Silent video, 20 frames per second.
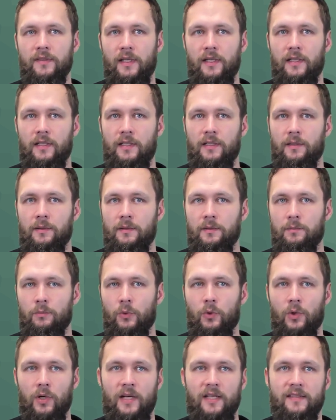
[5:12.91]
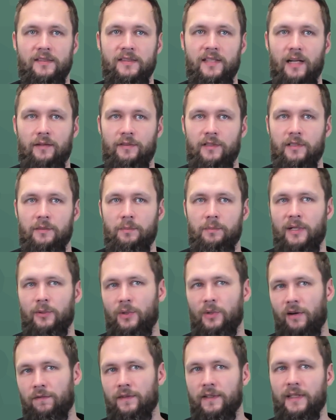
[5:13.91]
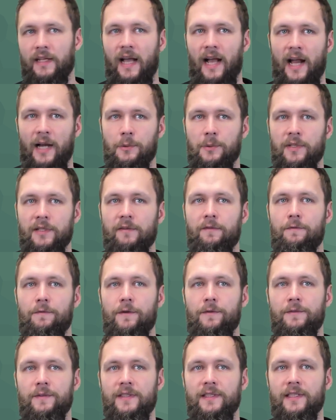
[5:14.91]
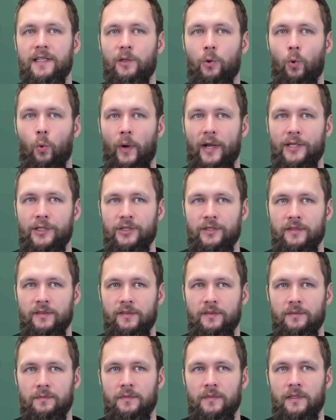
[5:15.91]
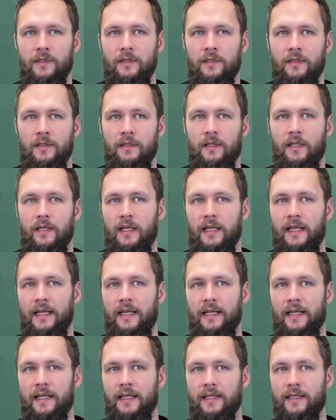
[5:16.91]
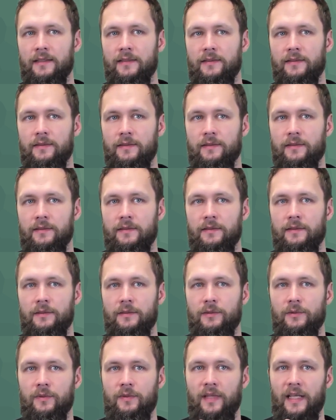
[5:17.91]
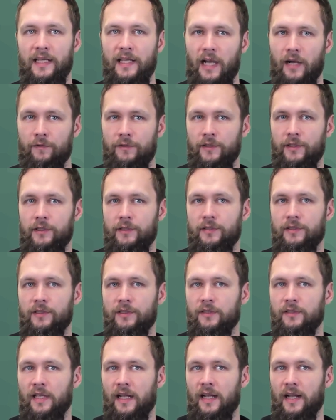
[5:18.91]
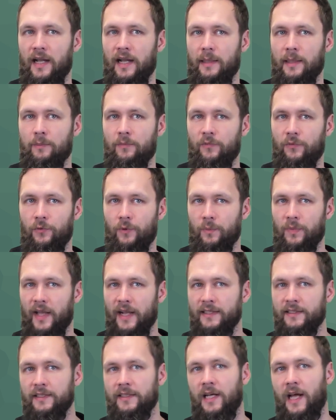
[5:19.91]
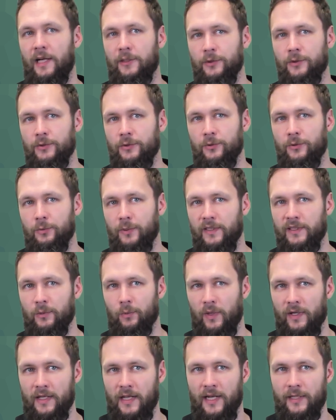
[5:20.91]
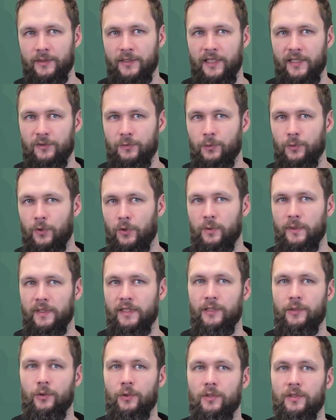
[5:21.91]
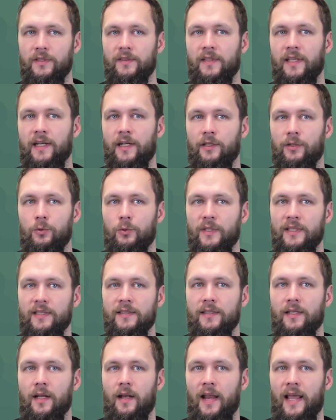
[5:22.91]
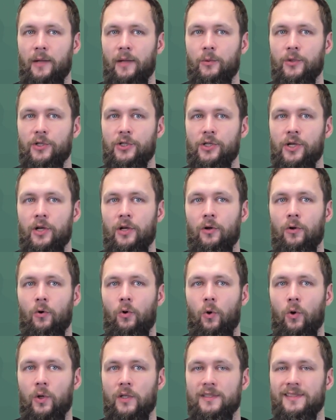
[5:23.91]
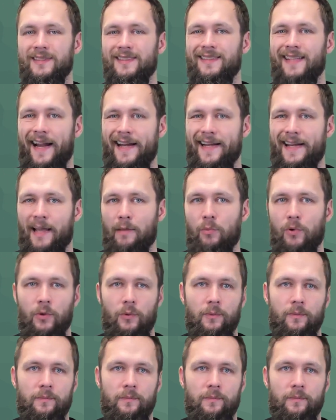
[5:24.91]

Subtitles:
are more or less governed by roughly 150 equations, and they cover the time from 1900 to 2100, as we already called, and they are written in a language called Dynamo.